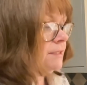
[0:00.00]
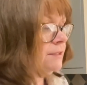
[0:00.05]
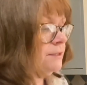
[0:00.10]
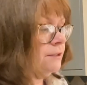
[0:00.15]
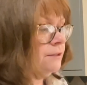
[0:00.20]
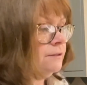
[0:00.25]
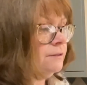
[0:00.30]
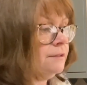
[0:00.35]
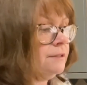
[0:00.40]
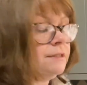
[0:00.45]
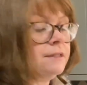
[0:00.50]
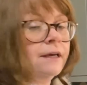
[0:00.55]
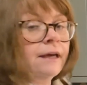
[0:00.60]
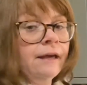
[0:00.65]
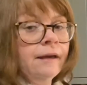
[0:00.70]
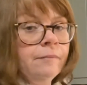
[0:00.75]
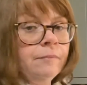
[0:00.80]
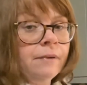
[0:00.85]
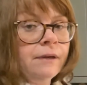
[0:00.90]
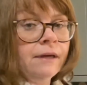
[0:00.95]
a good tip.
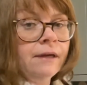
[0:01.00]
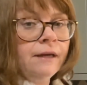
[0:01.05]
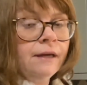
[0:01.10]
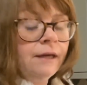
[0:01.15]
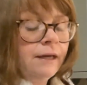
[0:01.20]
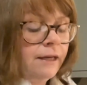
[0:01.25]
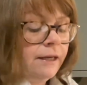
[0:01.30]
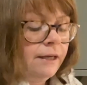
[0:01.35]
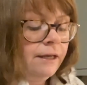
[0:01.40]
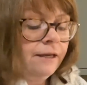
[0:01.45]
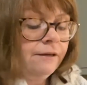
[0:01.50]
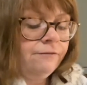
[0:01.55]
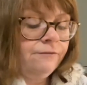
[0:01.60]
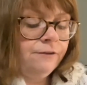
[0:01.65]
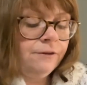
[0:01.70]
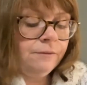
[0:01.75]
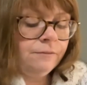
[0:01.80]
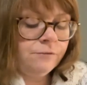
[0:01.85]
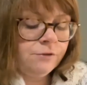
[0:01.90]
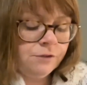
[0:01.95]
If
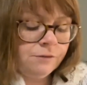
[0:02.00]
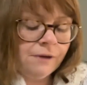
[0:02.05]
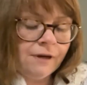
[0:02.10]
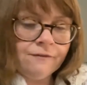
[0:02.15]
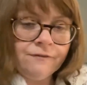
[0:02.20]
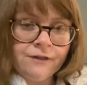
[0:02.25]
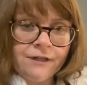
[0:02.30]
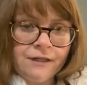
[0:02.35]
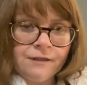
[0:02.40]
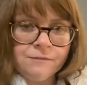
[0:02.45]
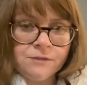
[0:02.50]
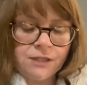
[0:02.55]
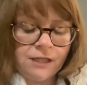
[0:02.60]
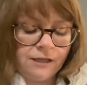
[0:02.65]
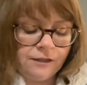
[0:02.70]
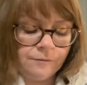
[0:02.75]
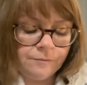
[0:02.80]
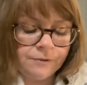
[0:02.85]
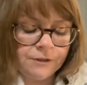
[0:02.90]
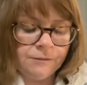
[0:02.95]
you do have
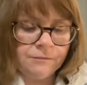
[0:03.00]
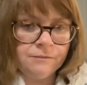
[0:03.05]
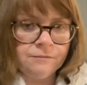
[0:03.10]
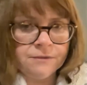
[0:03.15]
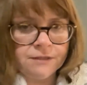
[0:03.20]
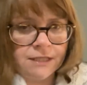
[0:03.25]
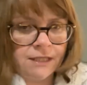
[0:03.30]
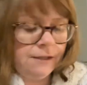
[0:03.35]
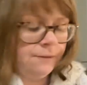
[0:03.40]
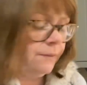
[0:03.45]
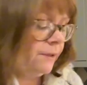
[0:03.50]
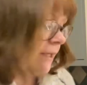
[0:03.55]
Limescale problems, like we